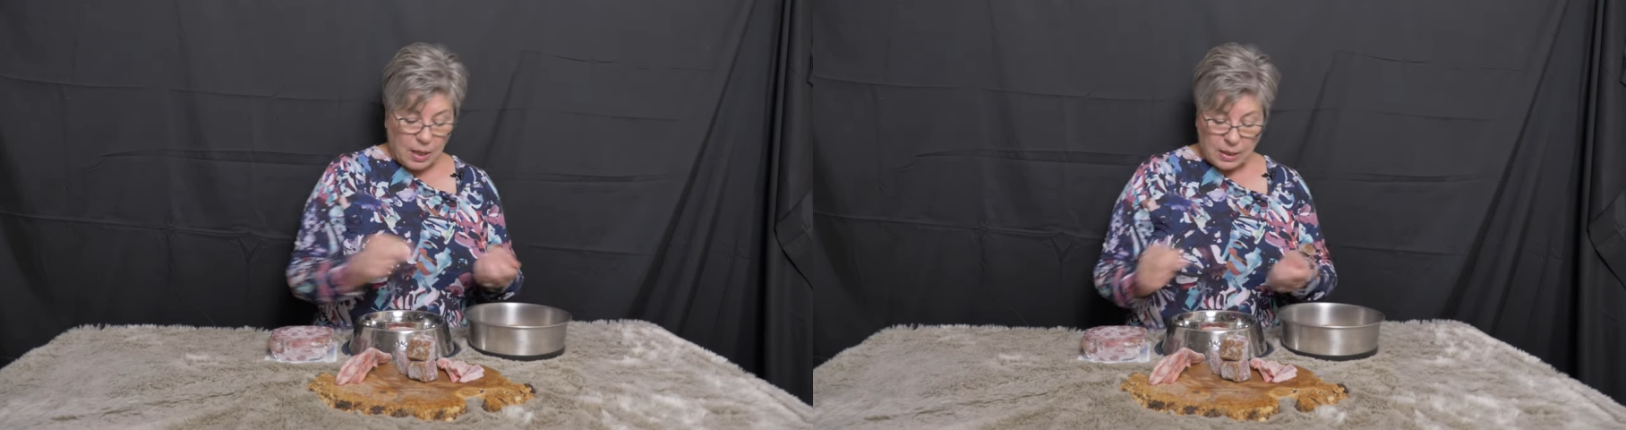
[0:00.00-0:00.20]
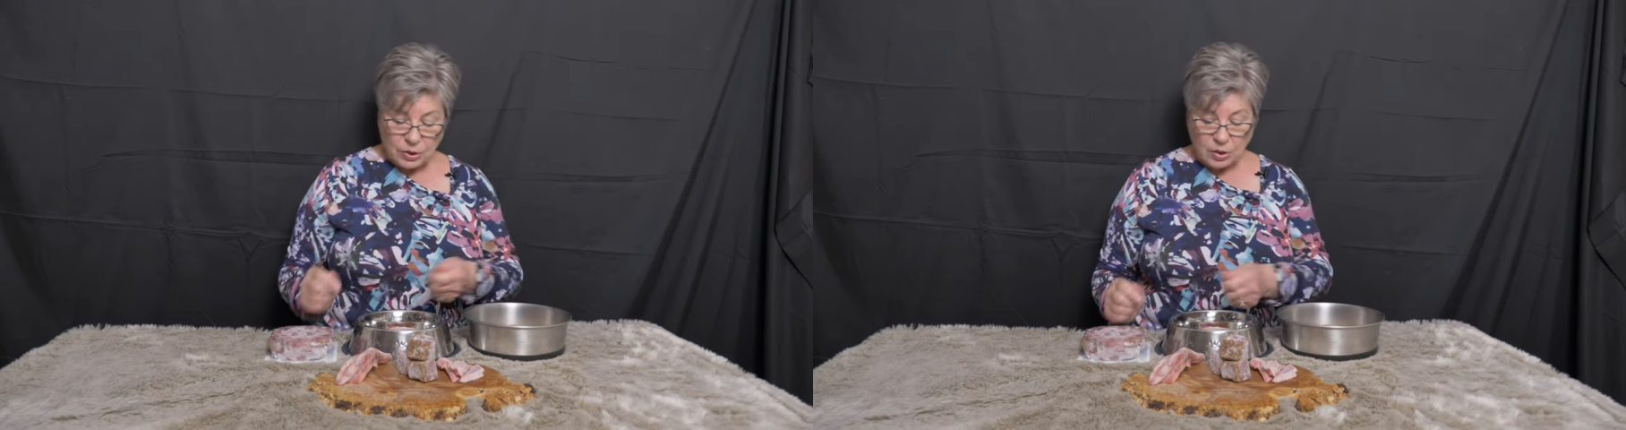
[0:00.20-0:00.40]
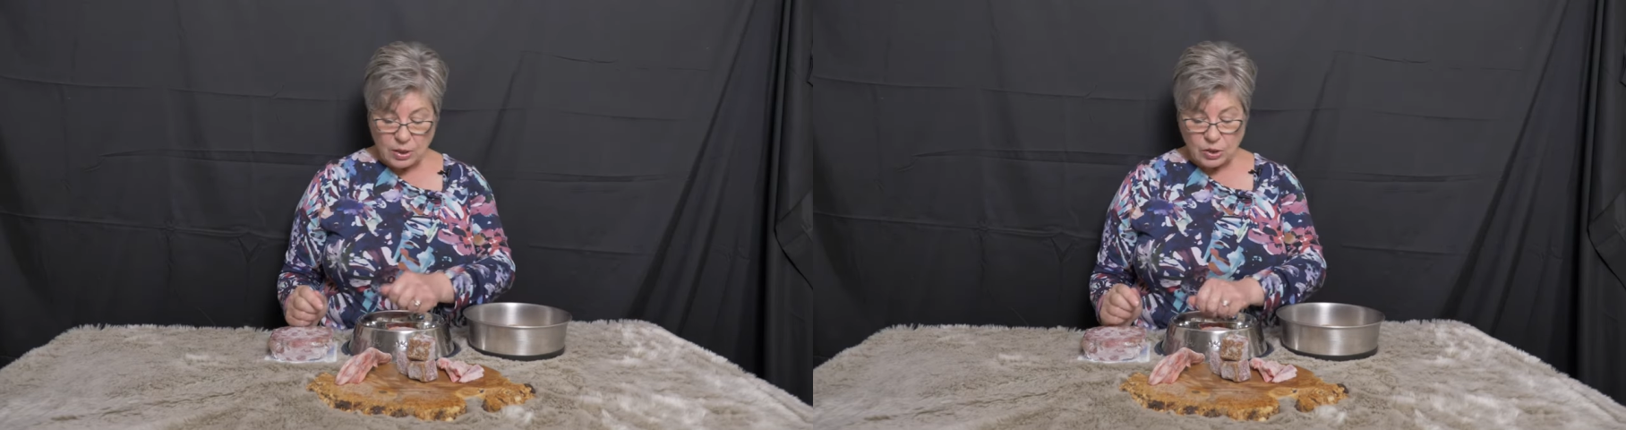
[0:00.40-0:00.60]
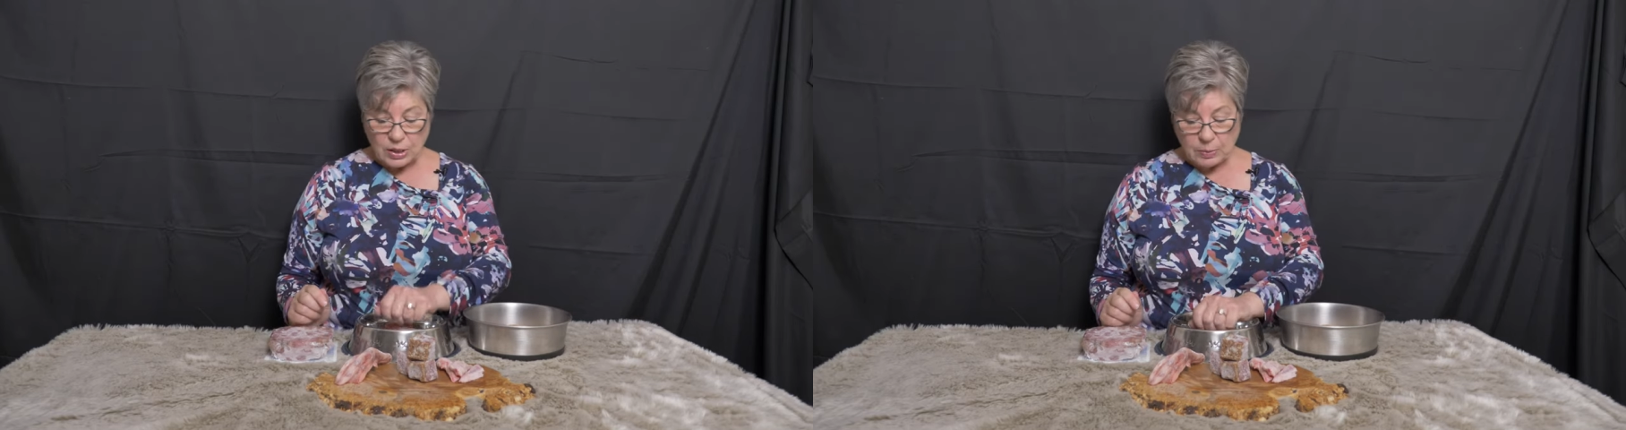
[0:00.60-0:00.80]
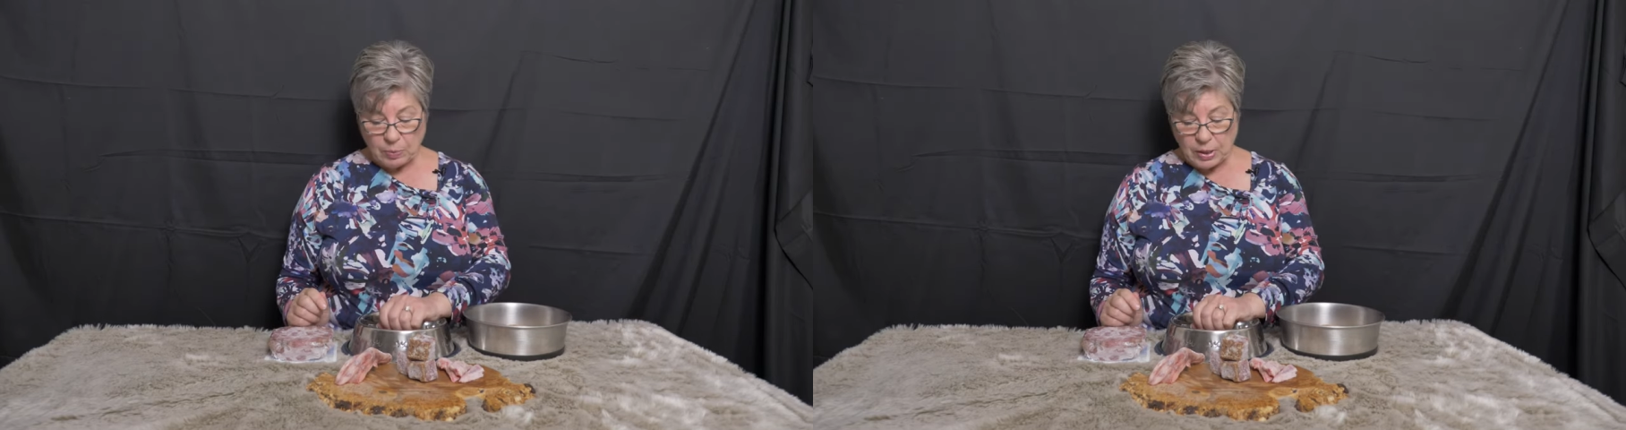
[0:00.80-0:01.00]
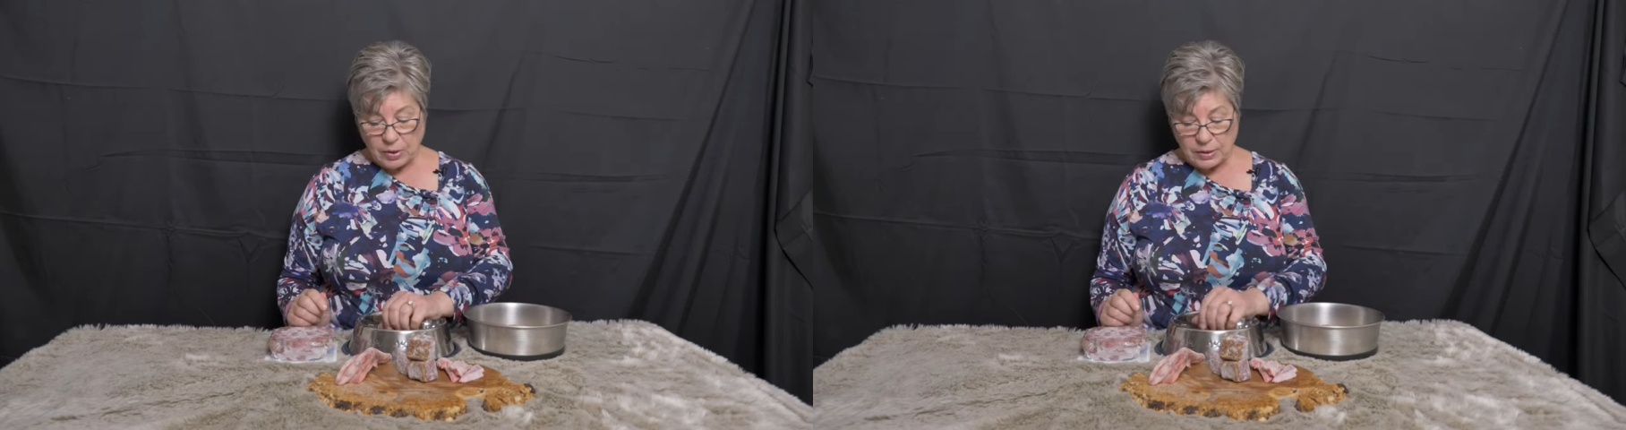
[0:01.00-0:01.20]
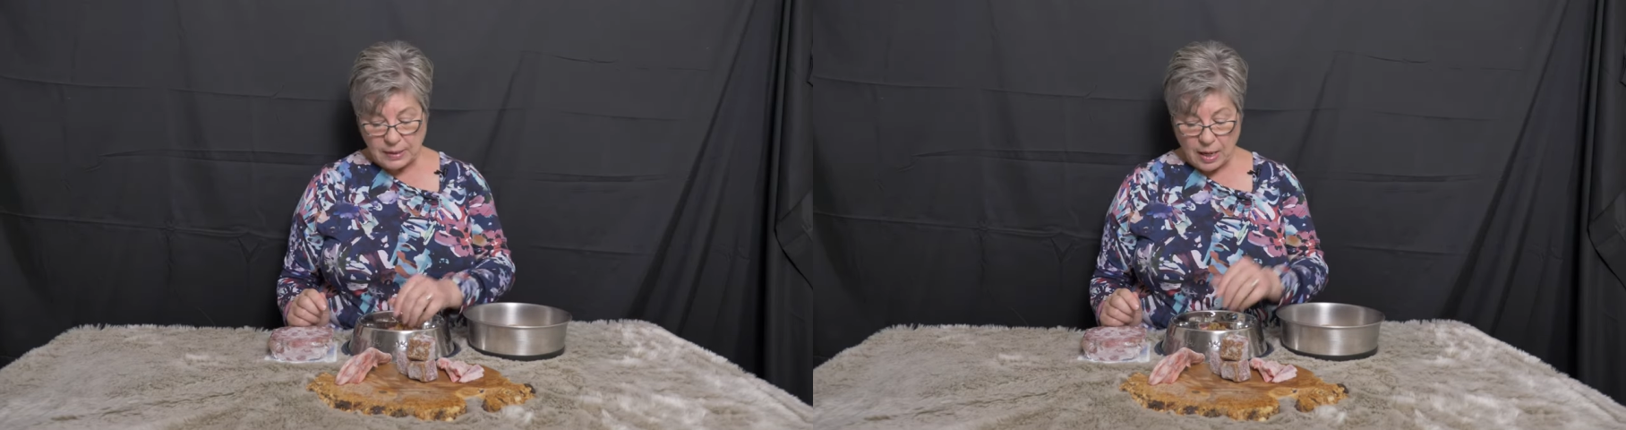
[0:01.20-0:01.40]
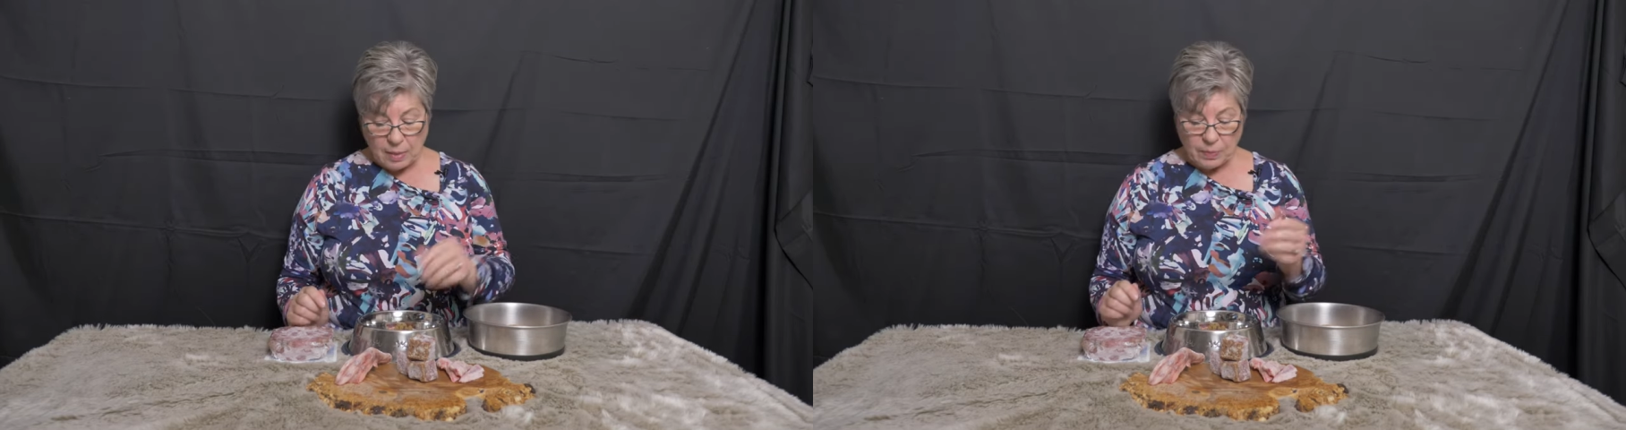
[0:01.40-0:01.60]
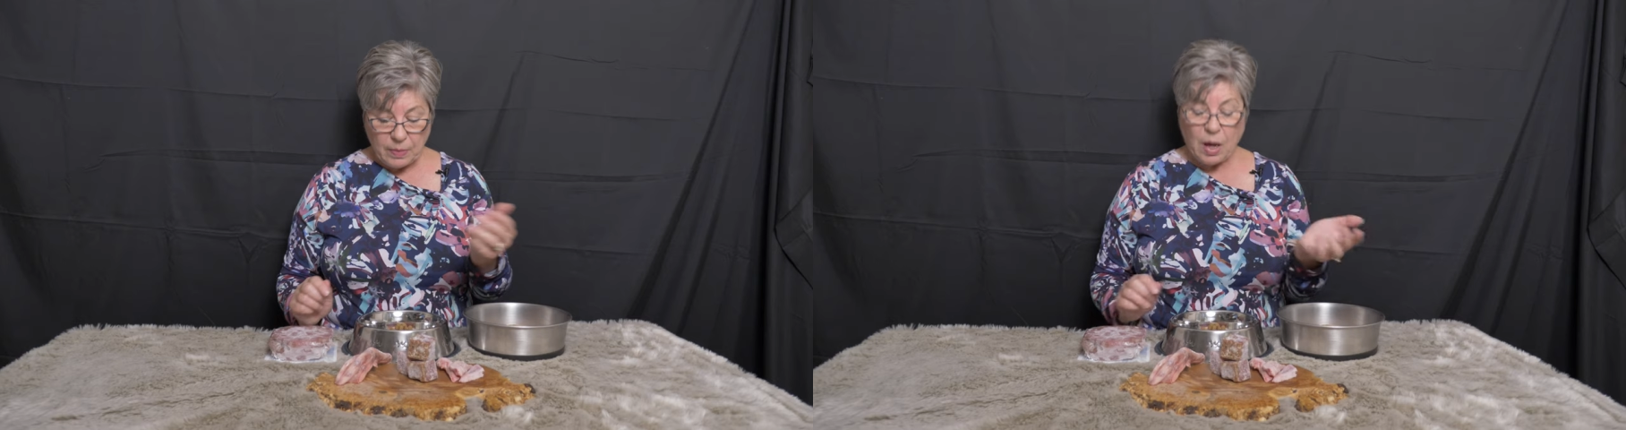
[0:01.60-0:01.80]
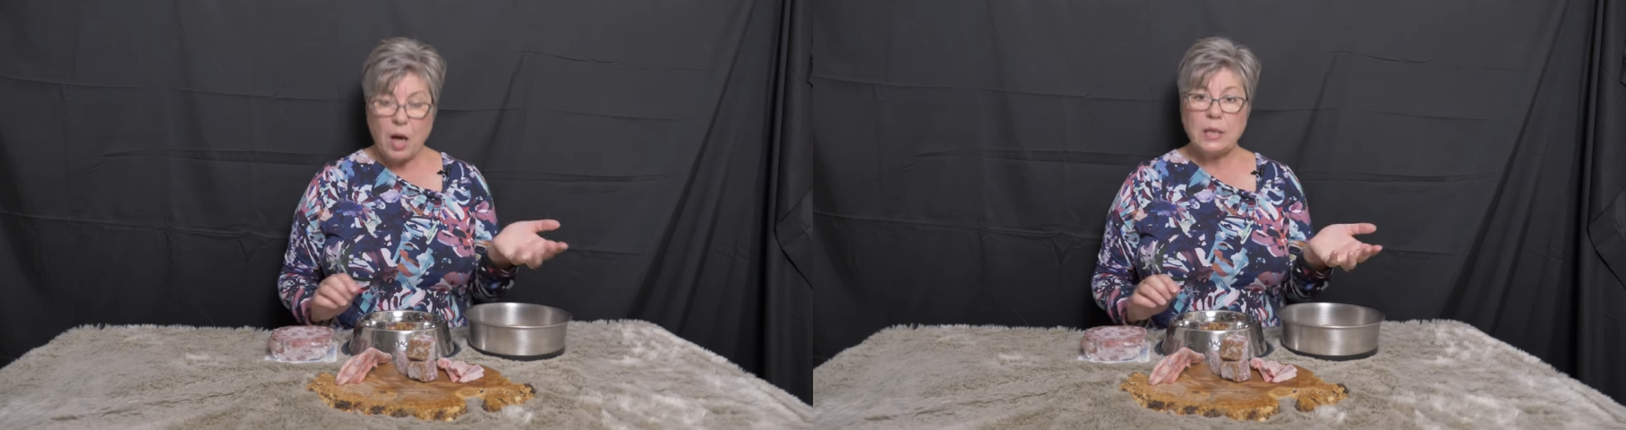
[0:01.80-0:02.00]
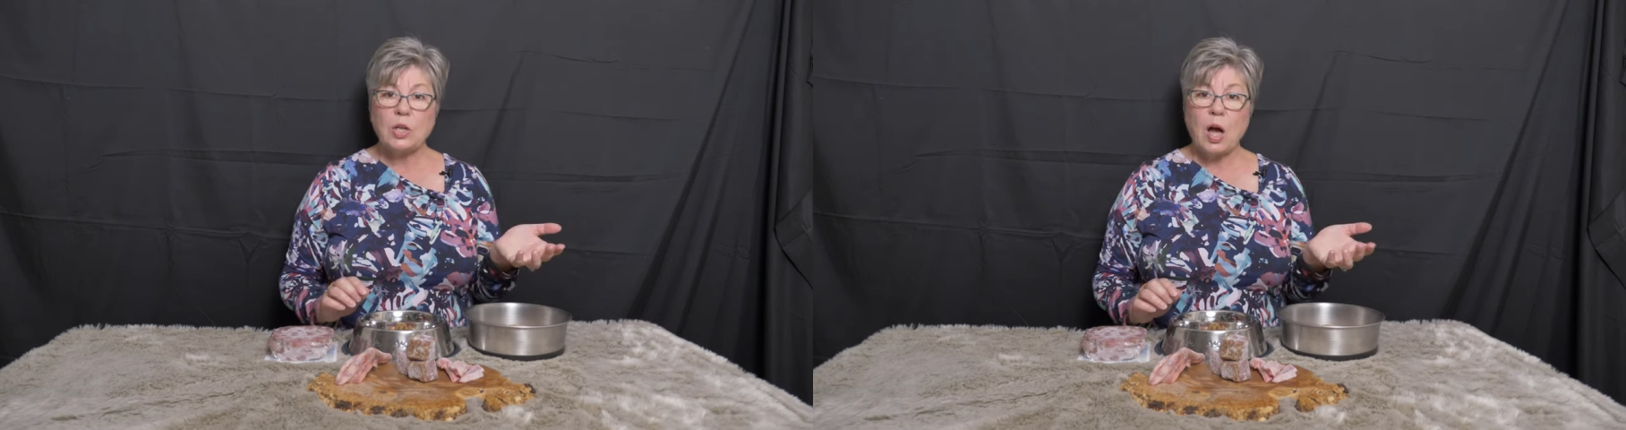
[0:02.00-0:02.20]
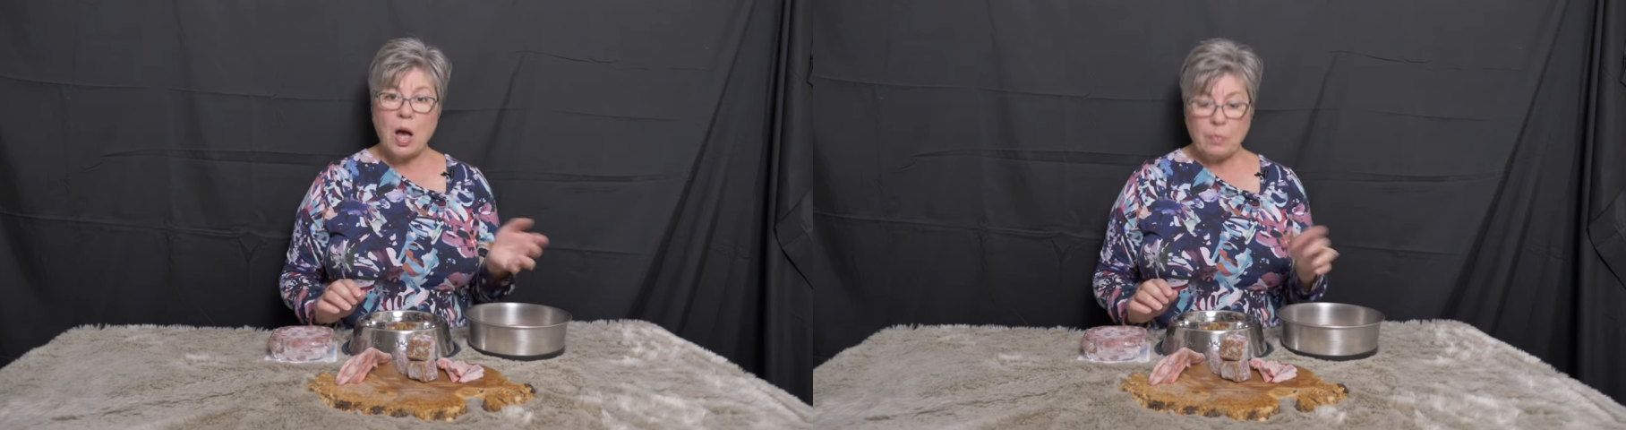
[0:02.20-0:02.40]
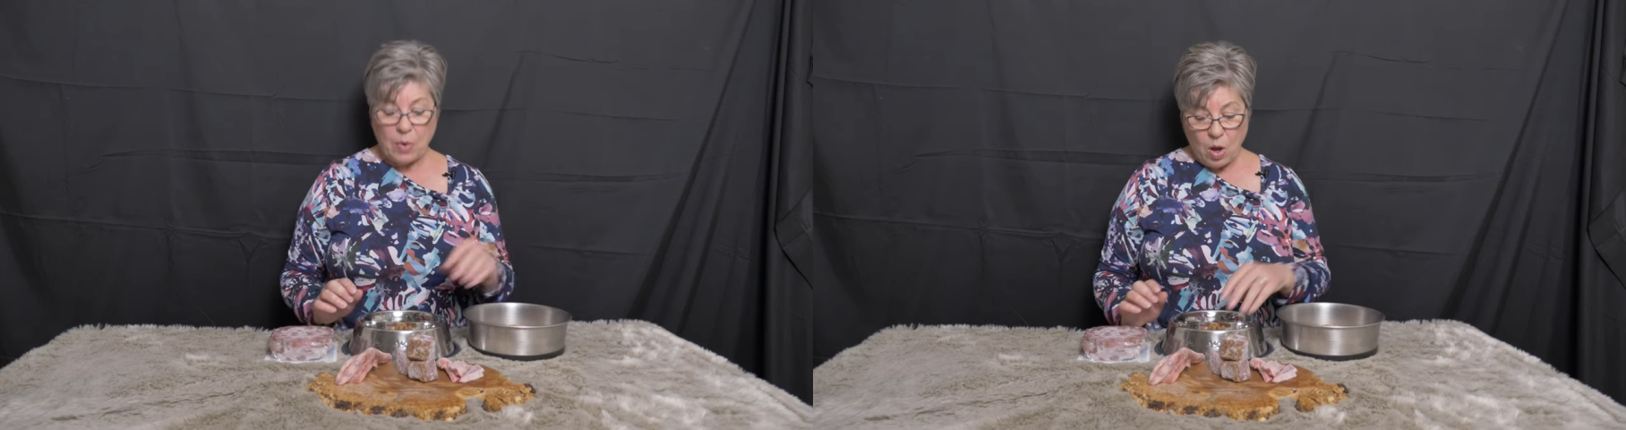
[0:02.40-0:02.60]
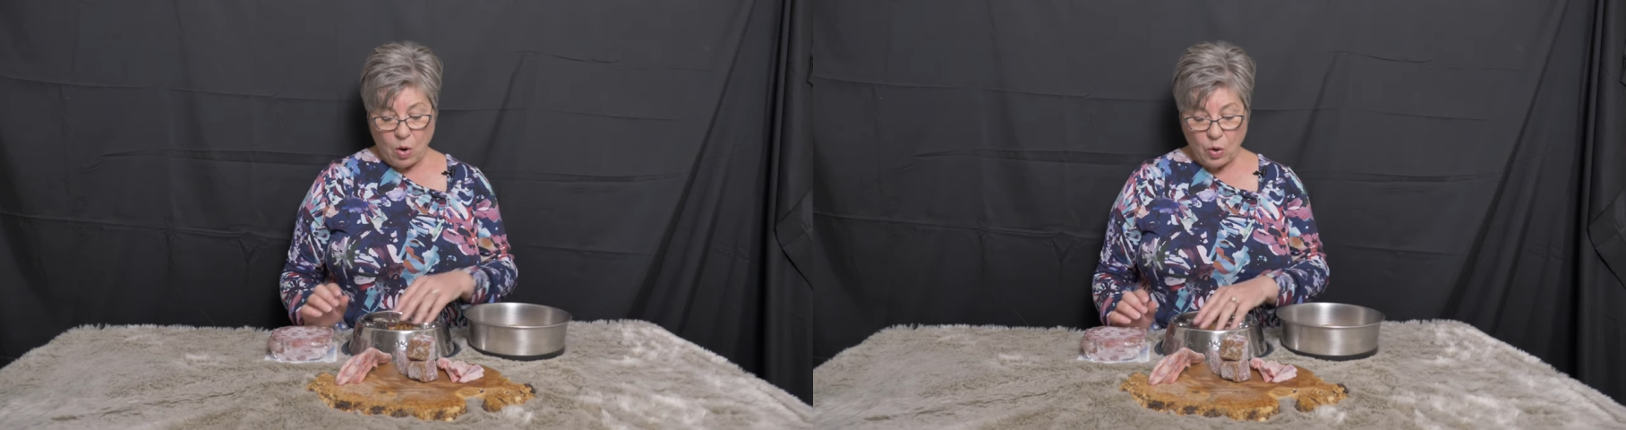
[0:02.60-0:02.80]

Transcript: is you can just sprinkle some on top